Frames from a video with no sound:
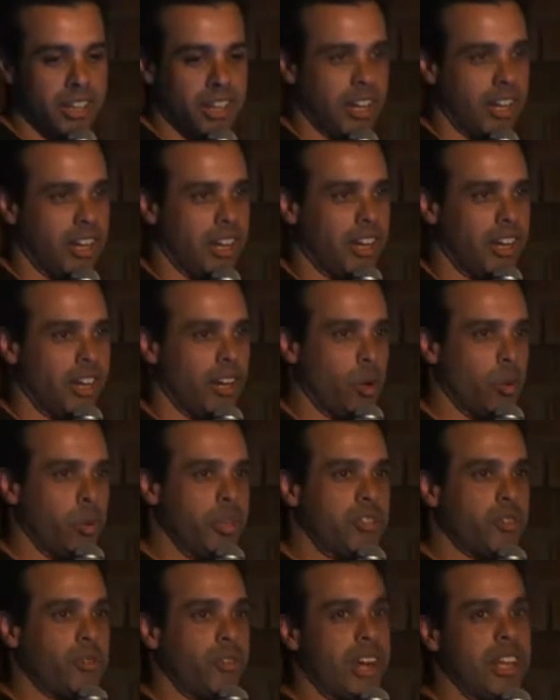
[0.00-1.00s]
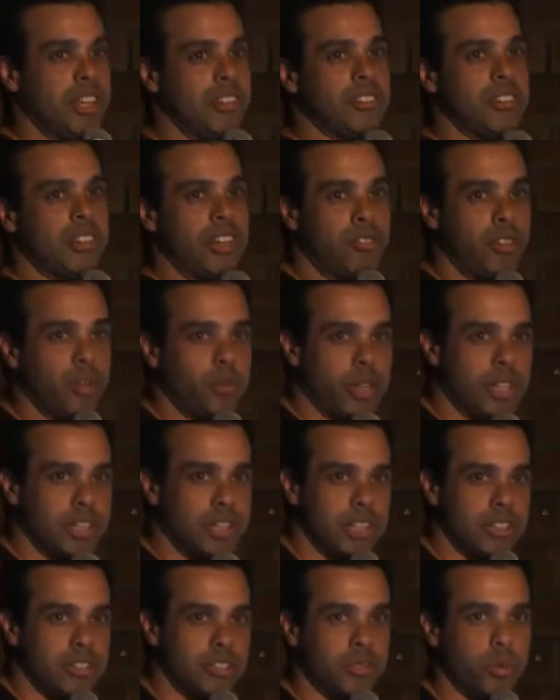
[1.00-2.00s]
We trained everyone
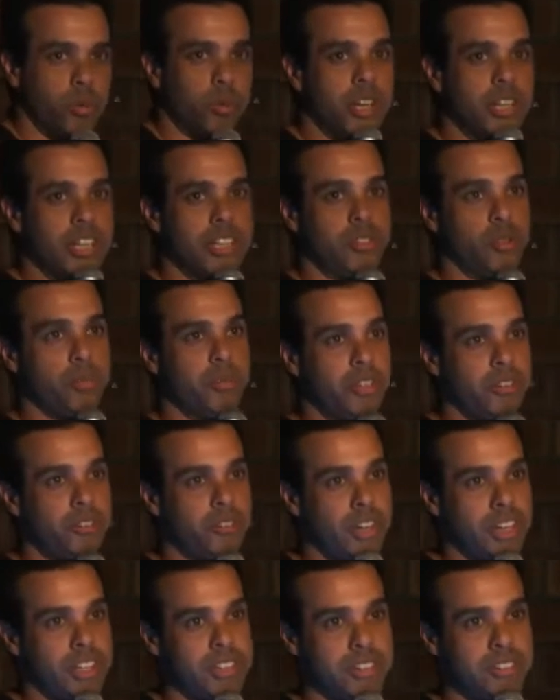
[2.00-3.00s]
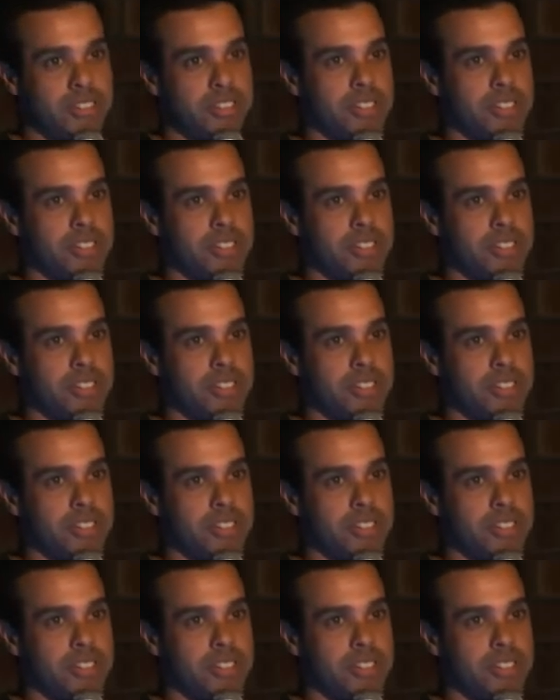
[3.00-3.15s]
that wanted to be trained,